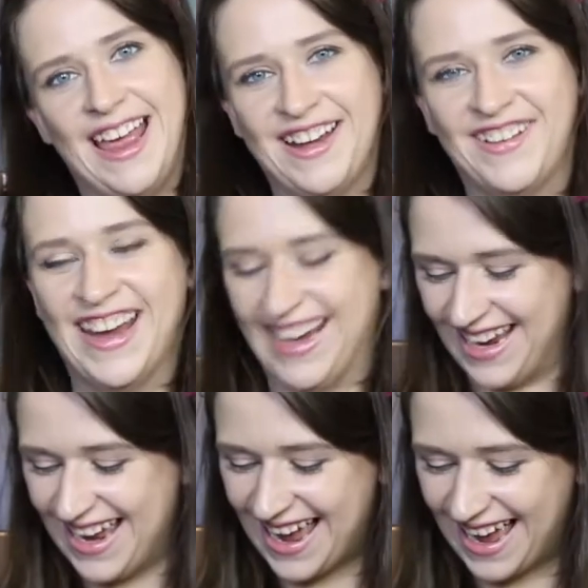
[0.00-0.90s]
Anyway,
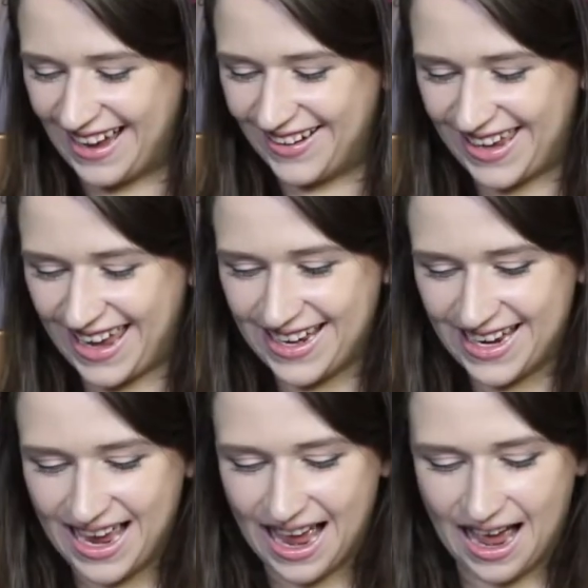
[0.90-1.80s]
okay,
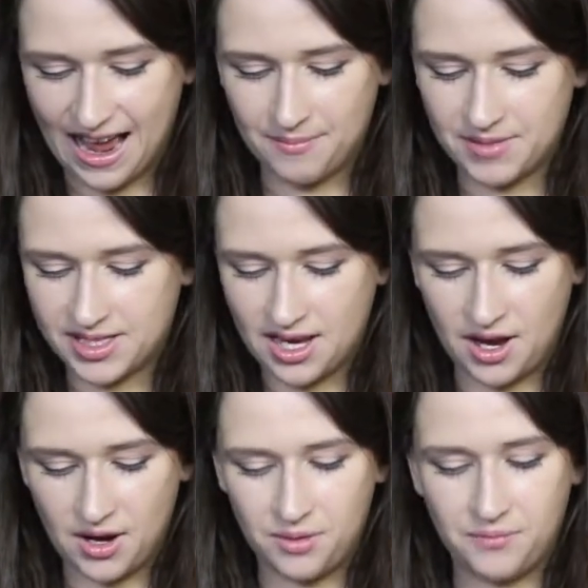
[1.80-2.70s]

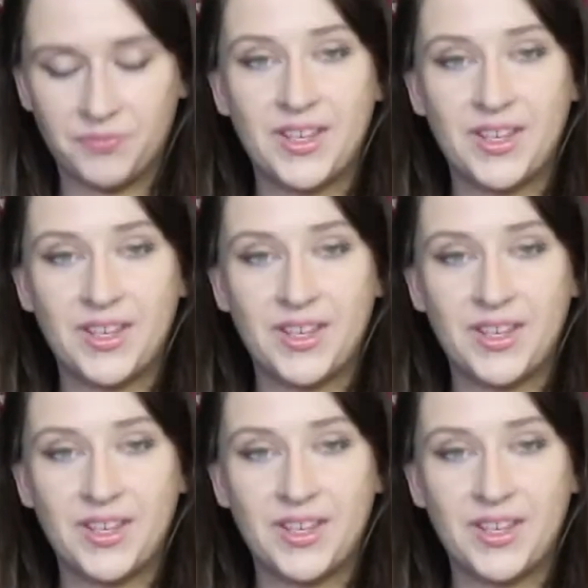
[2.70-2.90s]
so